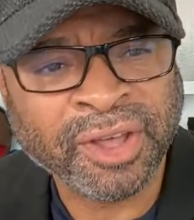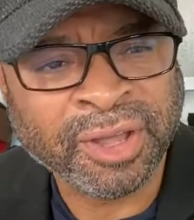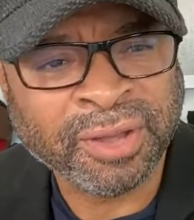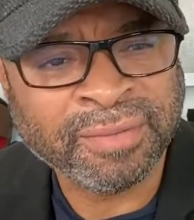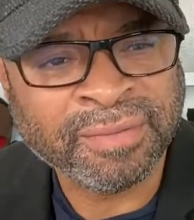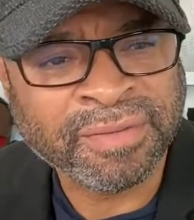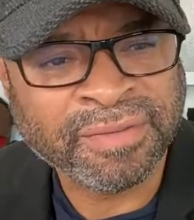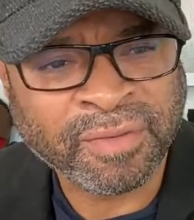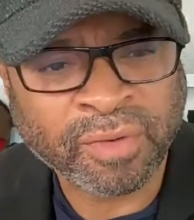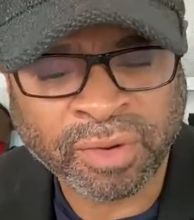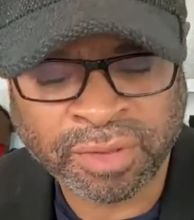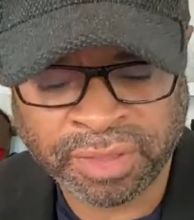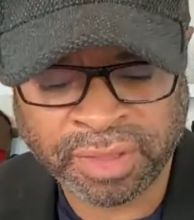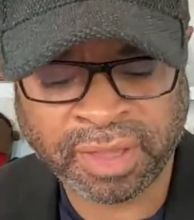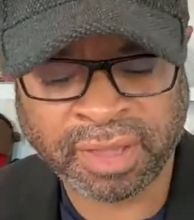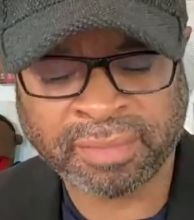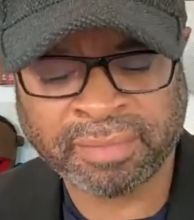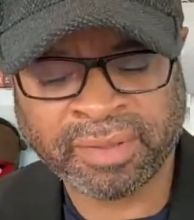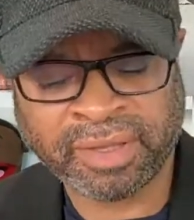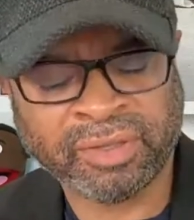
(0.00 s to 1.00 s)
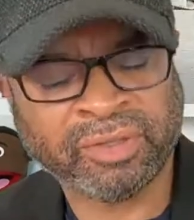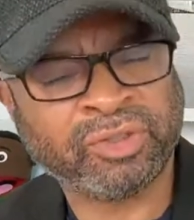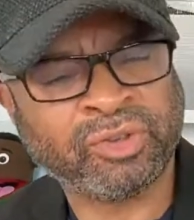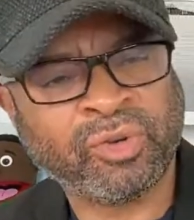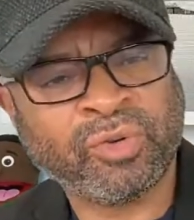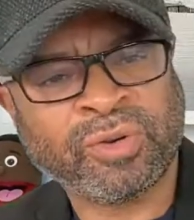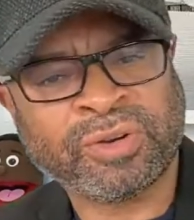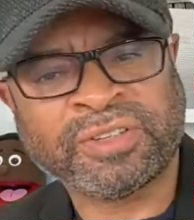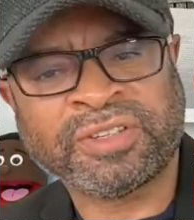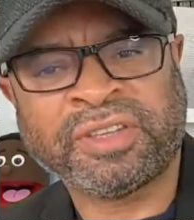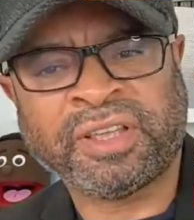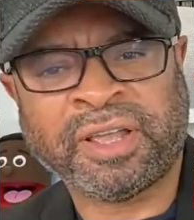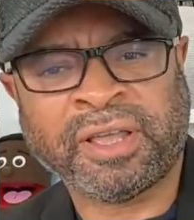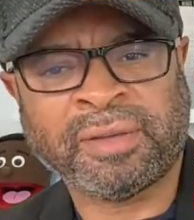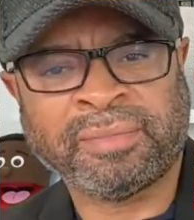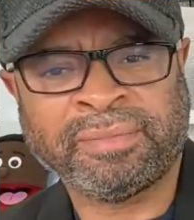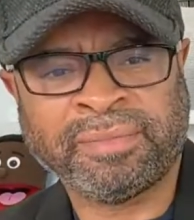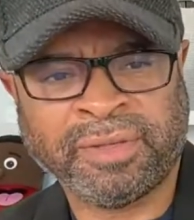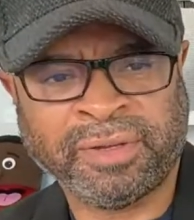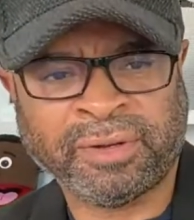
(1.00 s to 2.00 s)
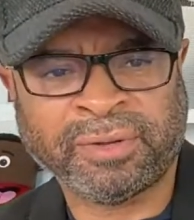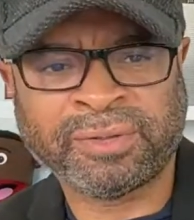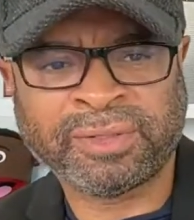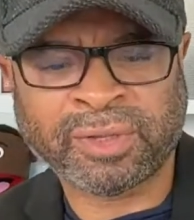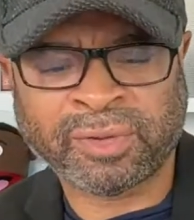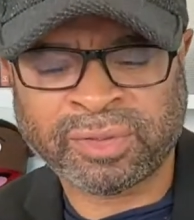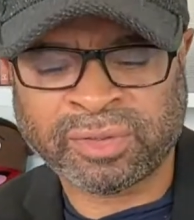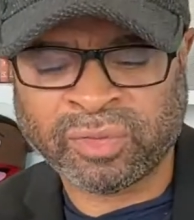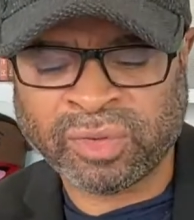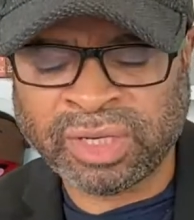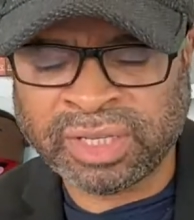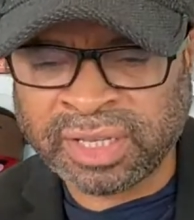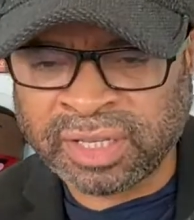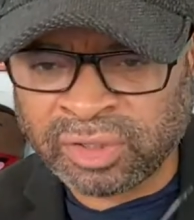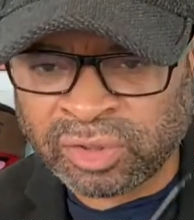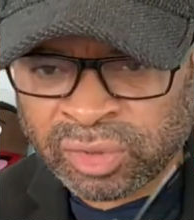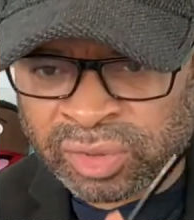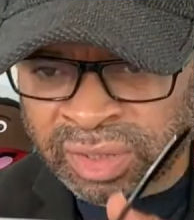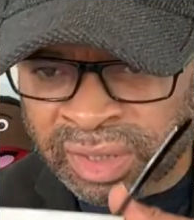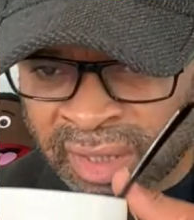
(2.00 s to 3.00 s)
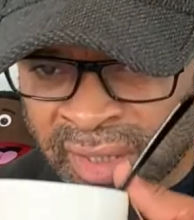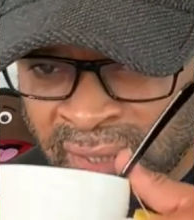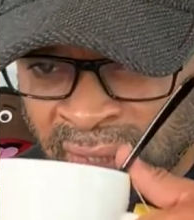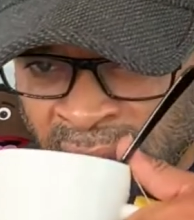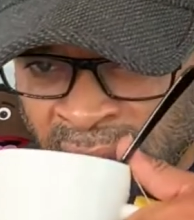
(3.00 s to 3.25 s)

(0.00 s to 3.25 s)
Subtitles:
for them and towards them. So it's really interesting.